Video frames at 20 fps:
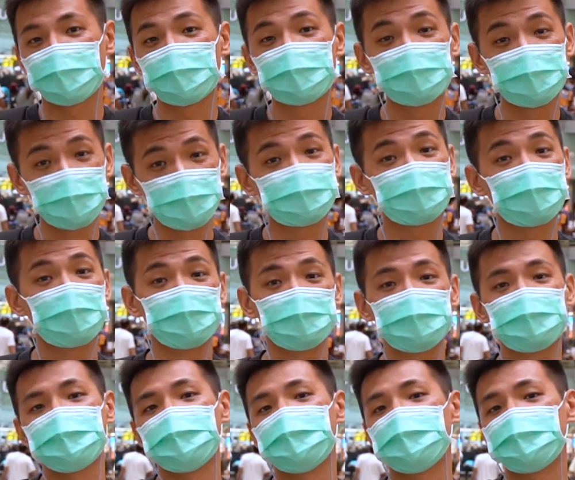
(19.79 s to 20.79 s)
of this
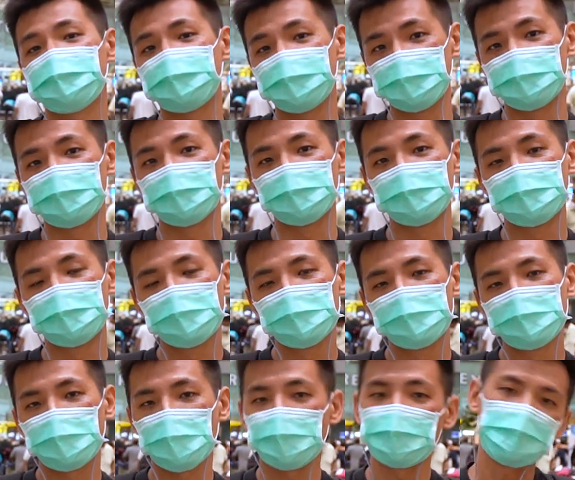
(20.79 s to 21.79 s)
Formula E season.
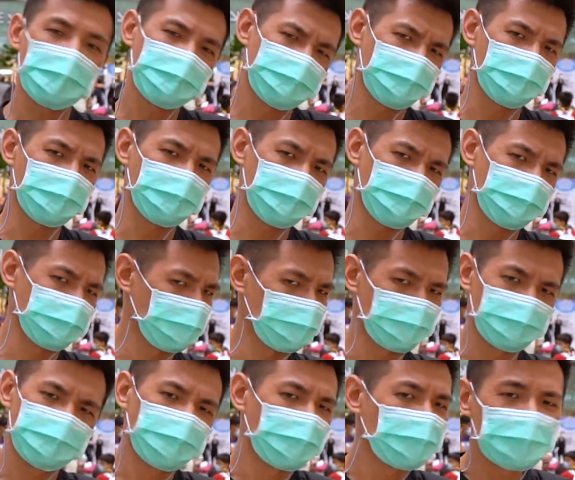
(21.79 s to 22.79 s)
And you might be thinking,
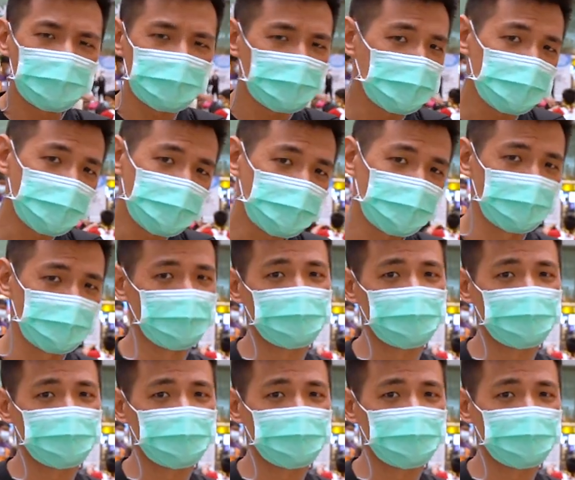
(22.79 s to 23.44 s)
Formula E,